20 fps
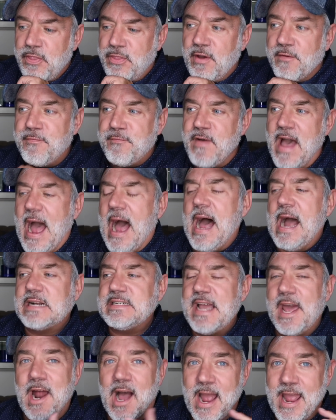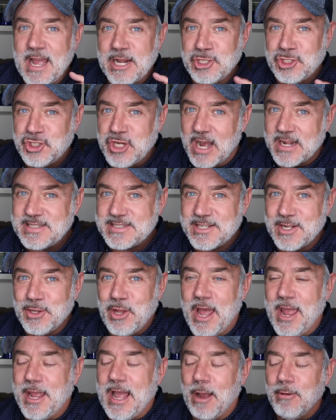The fact, and I had just,
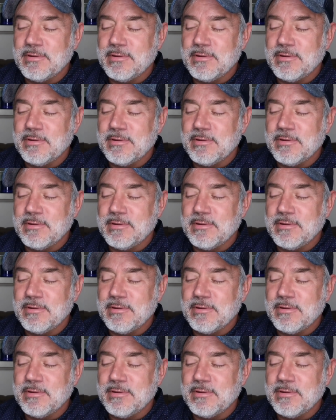like,